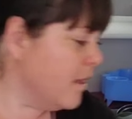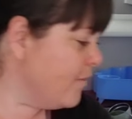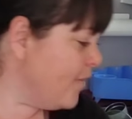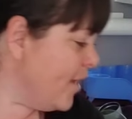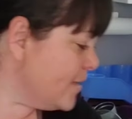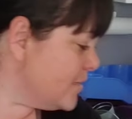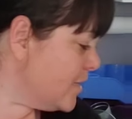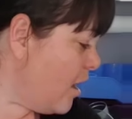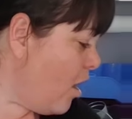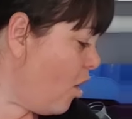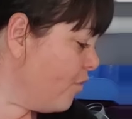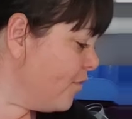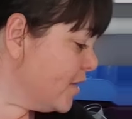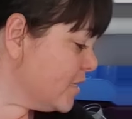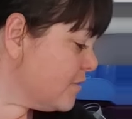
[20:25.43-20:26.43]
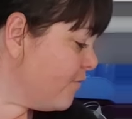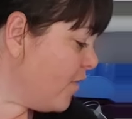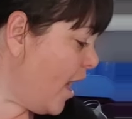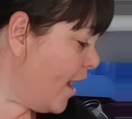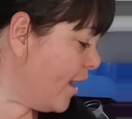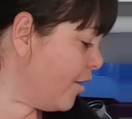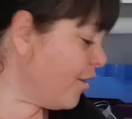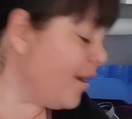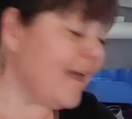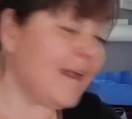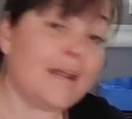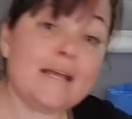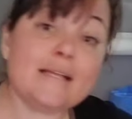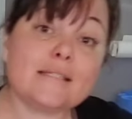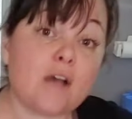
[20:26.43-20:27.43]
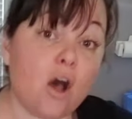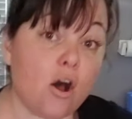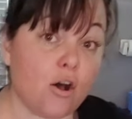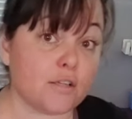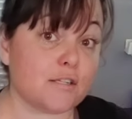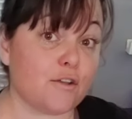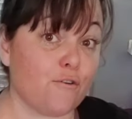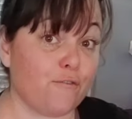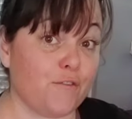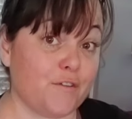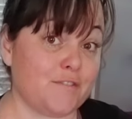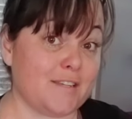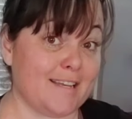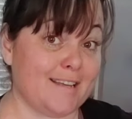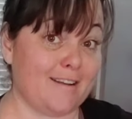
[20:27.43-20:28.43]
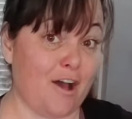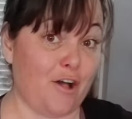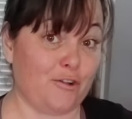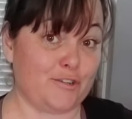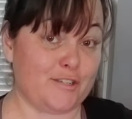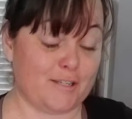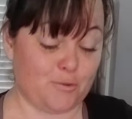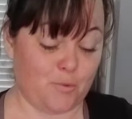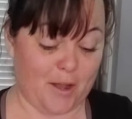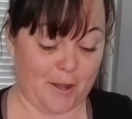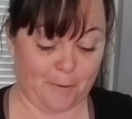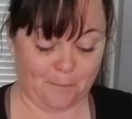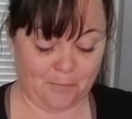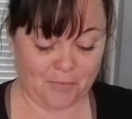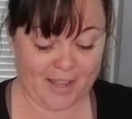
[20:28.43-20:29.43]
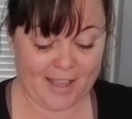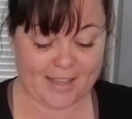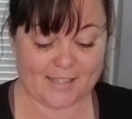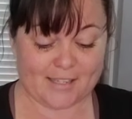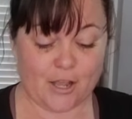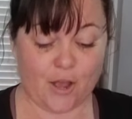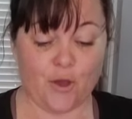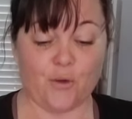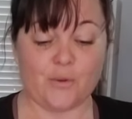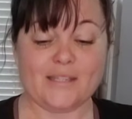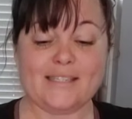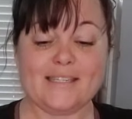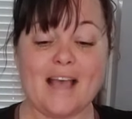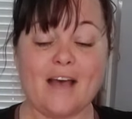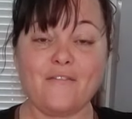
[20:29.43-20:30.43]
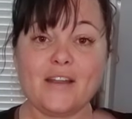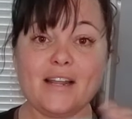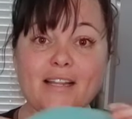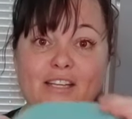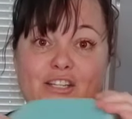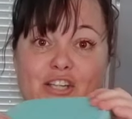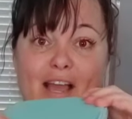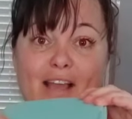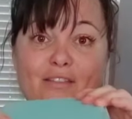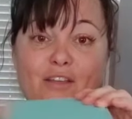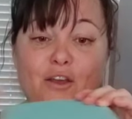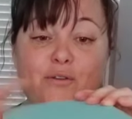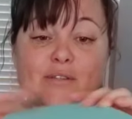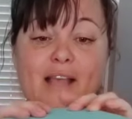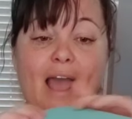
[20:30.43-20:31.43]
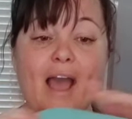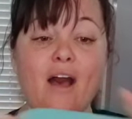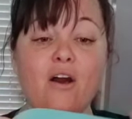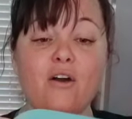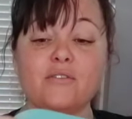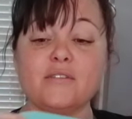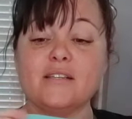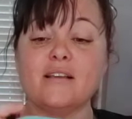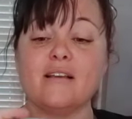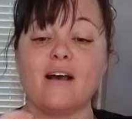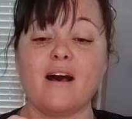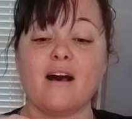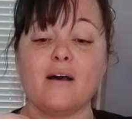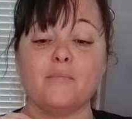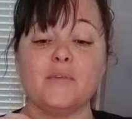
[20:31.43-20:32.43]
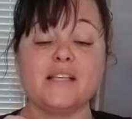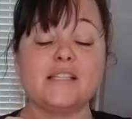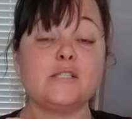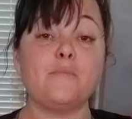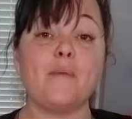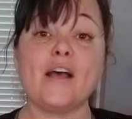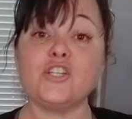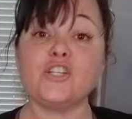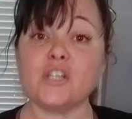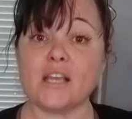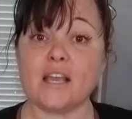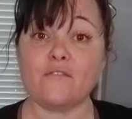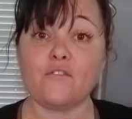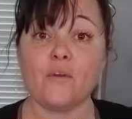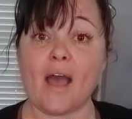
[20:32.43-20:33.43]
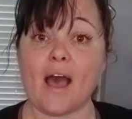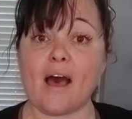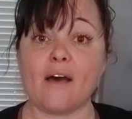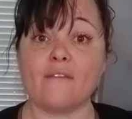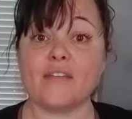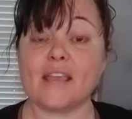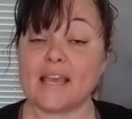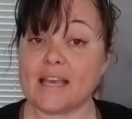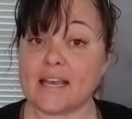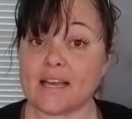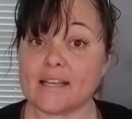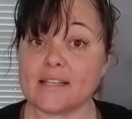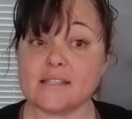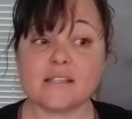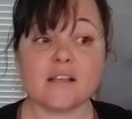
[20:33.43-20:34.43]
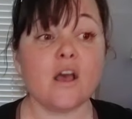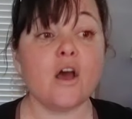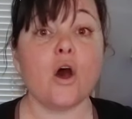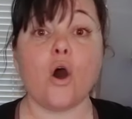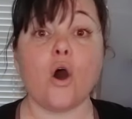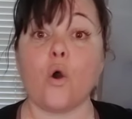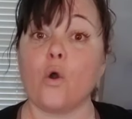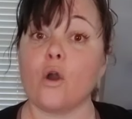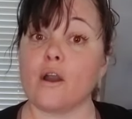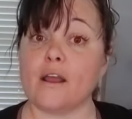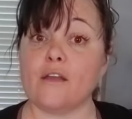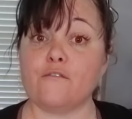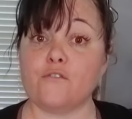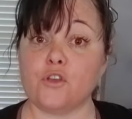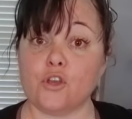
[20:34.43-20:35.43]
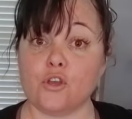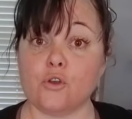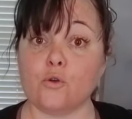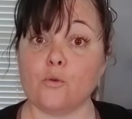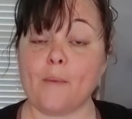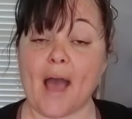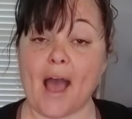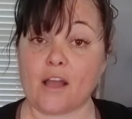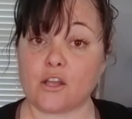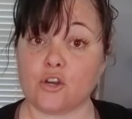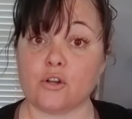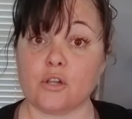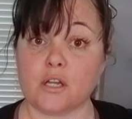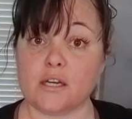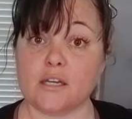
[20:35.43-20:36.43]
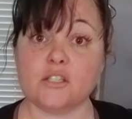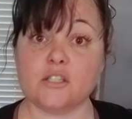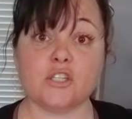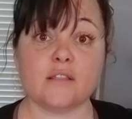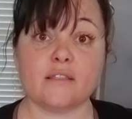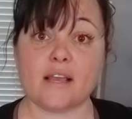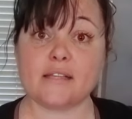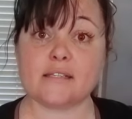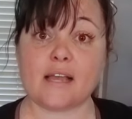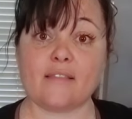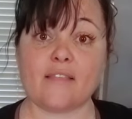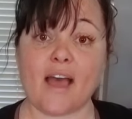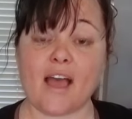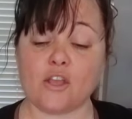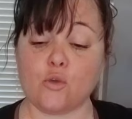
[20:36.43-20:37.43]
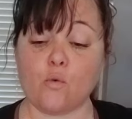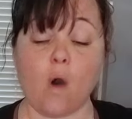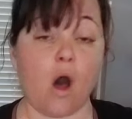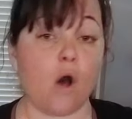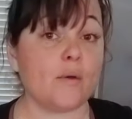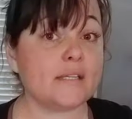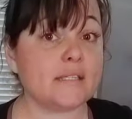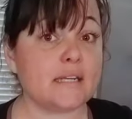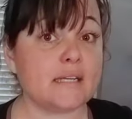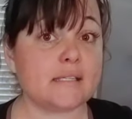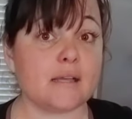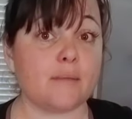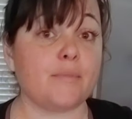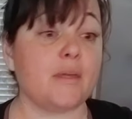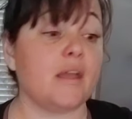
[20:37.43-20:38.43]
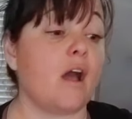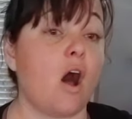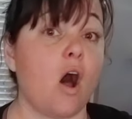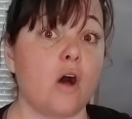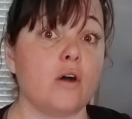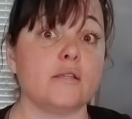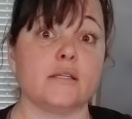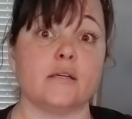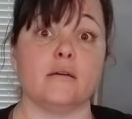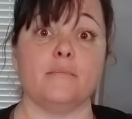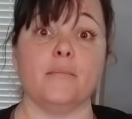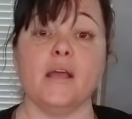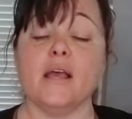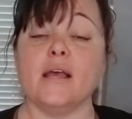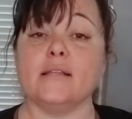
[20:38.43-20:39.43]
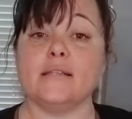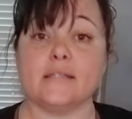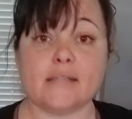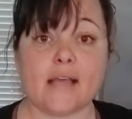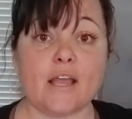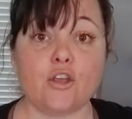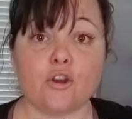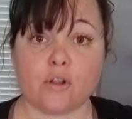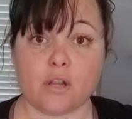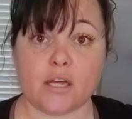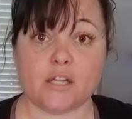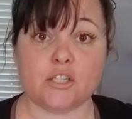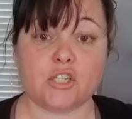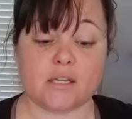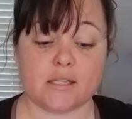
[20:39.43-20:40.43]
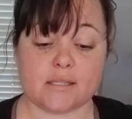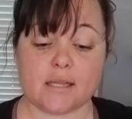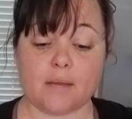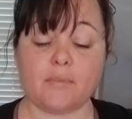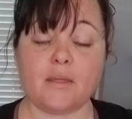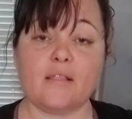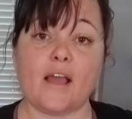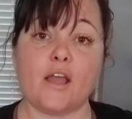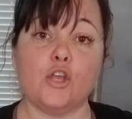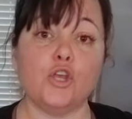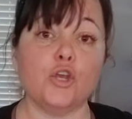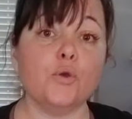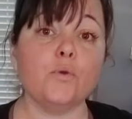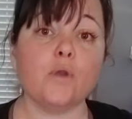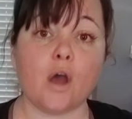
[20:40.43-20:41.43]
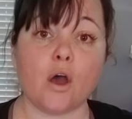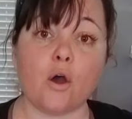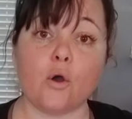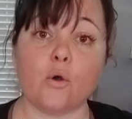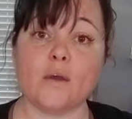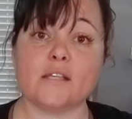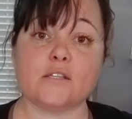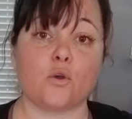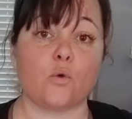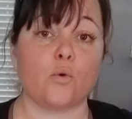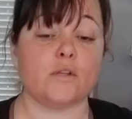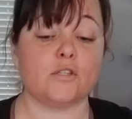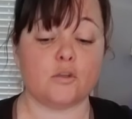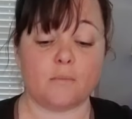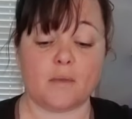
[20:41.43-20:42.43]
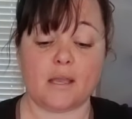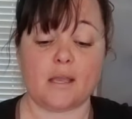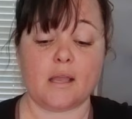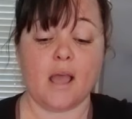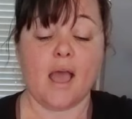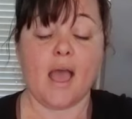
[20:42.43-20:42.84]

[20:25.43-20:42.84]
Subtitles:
that's on this flyer, and it's also $15 as well. So definitely check those out, especially if you have kids or if you pack your lunch and things like that. You always need something awesome to take your lunch in, something that you know is going to be